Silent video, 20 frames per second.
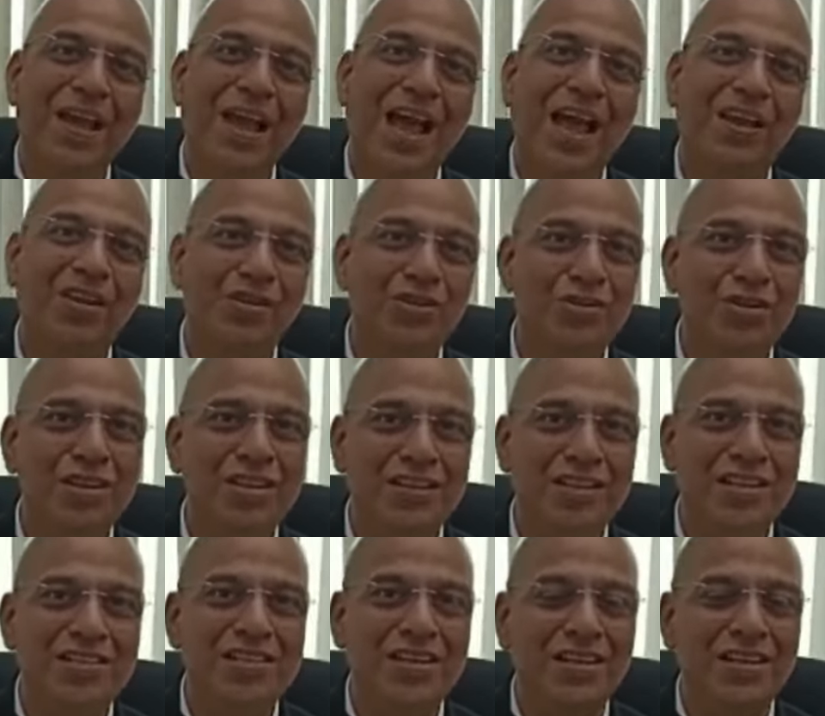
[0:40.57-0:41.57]
And usually
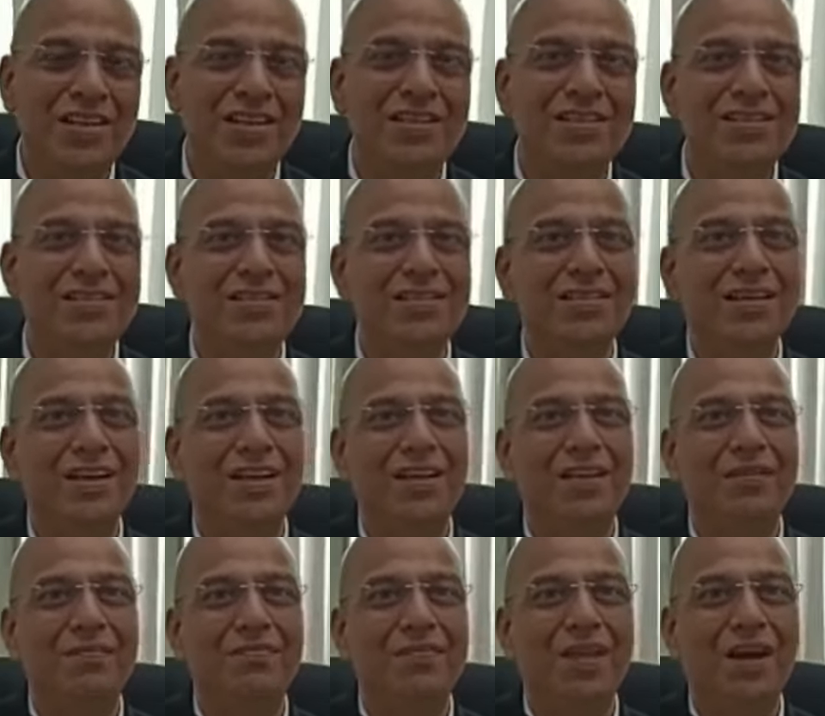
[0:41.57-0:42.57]
these ladies
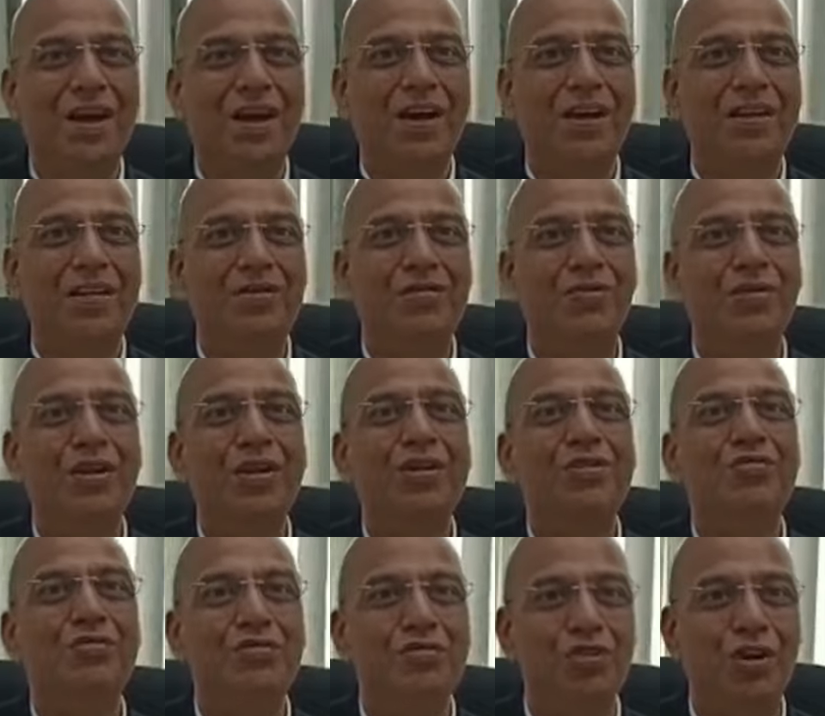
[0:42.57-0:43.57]
uh, are
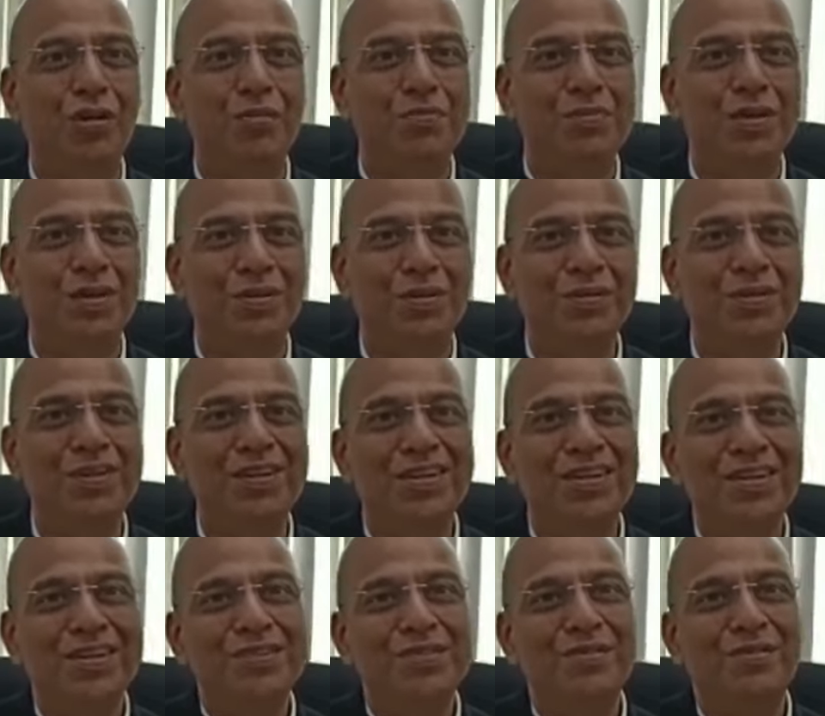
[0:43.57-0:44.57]
doing two jobs, you know.
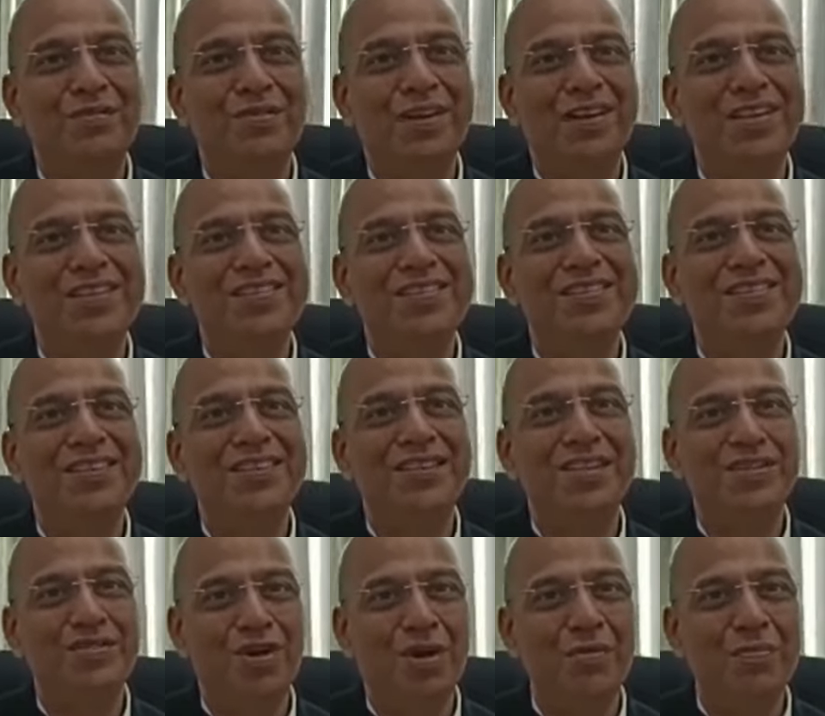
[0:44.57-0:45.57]
So one is uh,
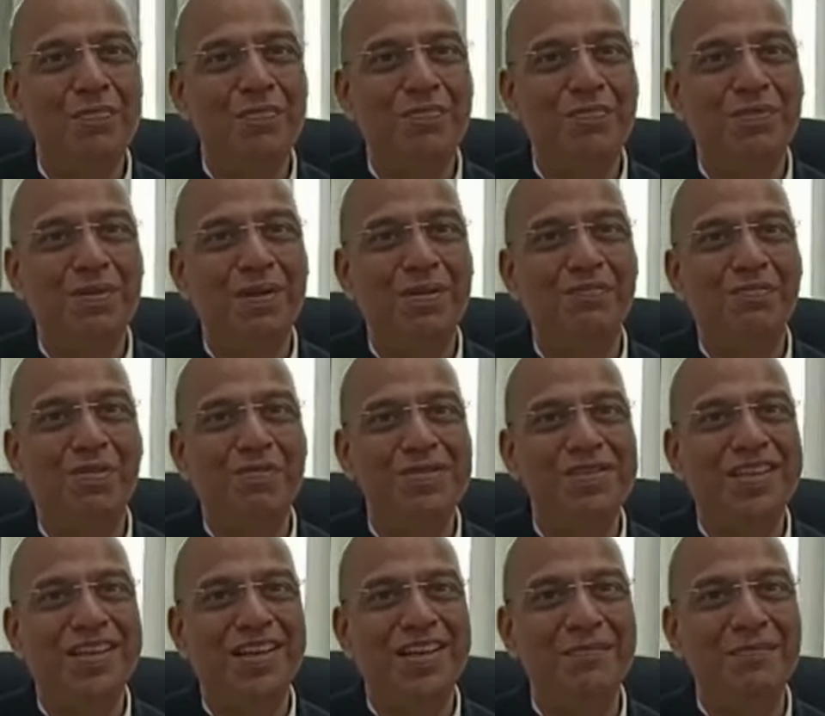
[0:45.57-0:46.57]
the job uh, for
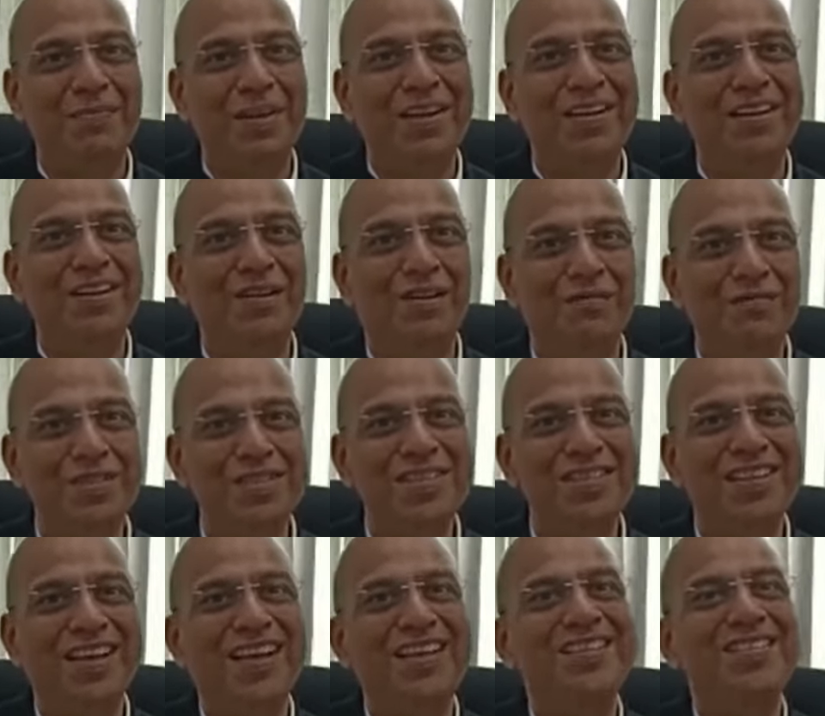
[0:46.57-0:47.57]
which they get paid in
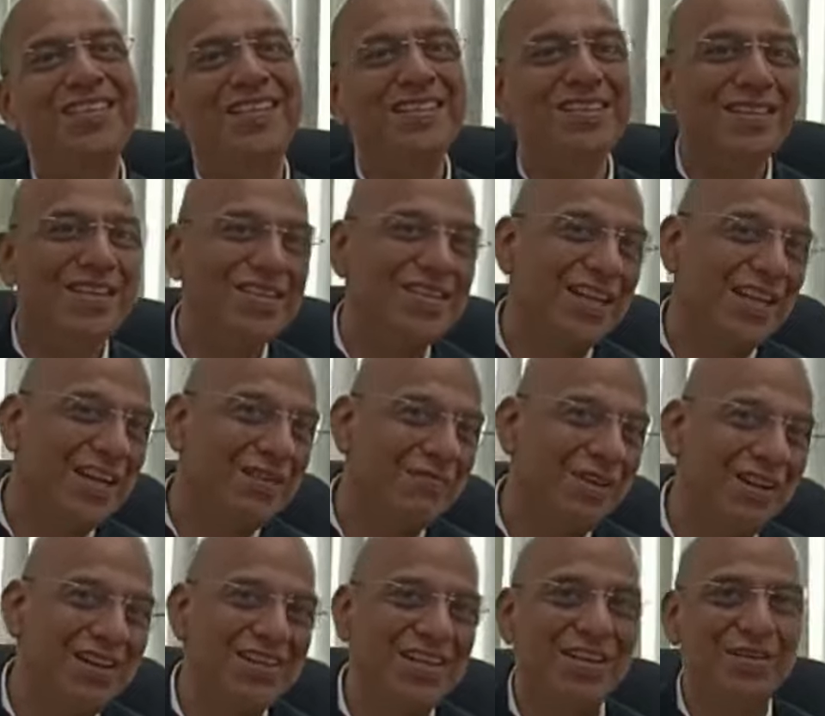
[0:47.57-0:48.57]
office, and the second
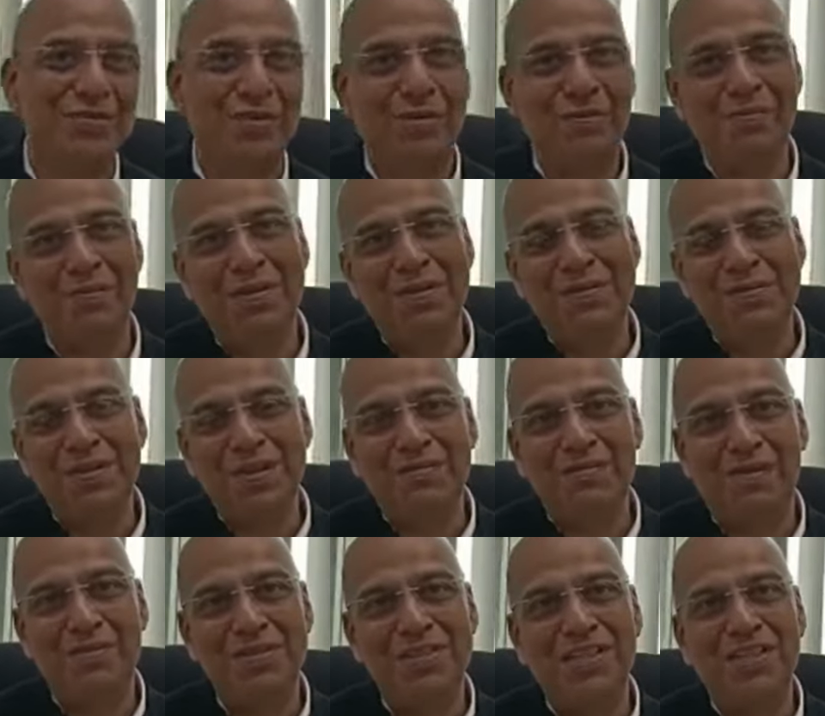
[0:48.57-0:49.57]
one is at home
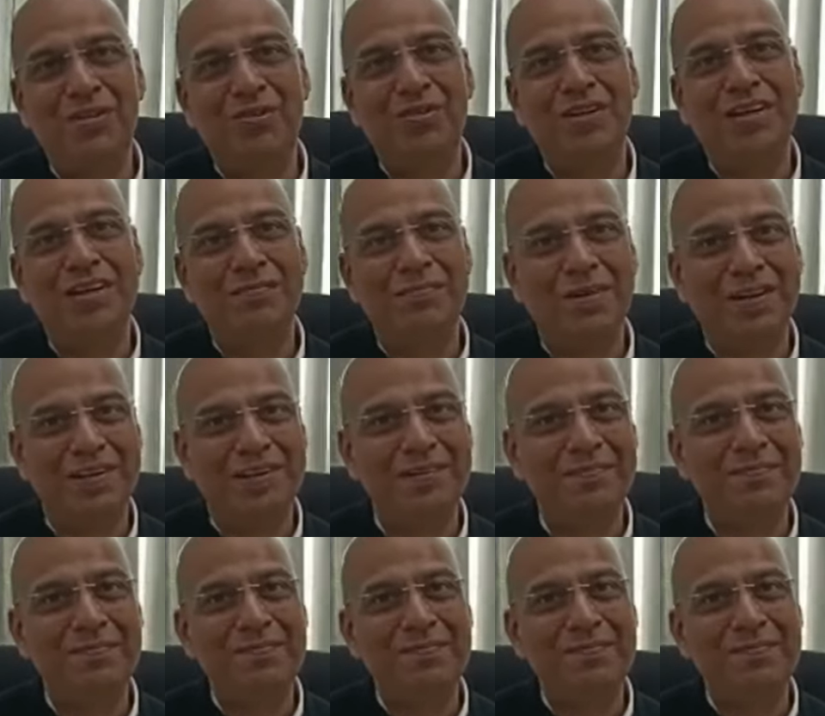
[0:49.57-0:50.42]
for which they don't get paid.